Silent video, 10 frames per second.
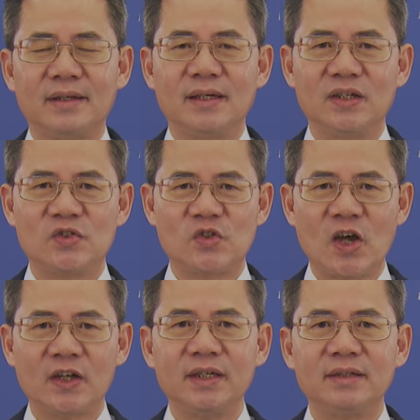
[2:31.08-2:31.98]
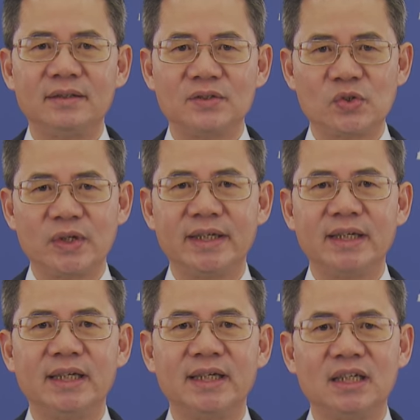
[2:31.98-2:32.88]
and started the trade
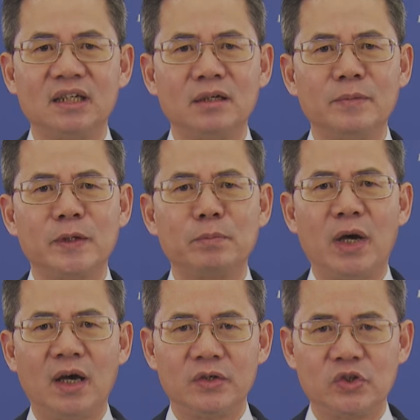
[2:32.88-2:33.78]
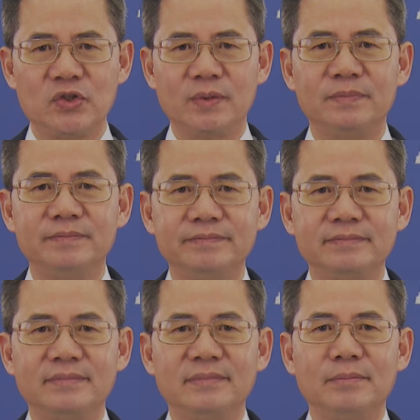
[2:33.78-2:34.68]
and economic partnership
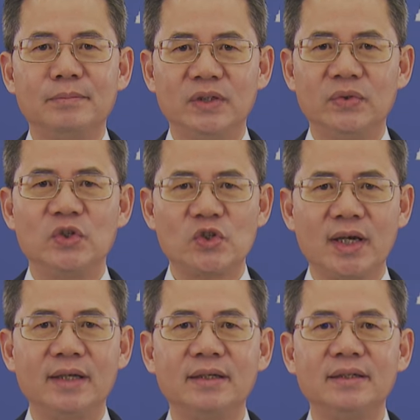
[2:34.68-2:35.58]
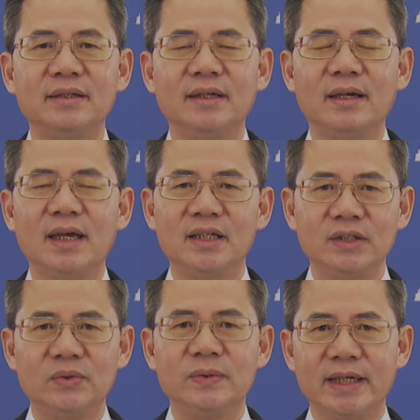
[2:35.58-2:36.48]
between China and
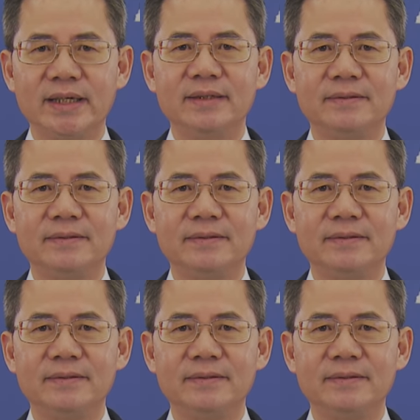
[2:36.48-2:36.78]
the UK.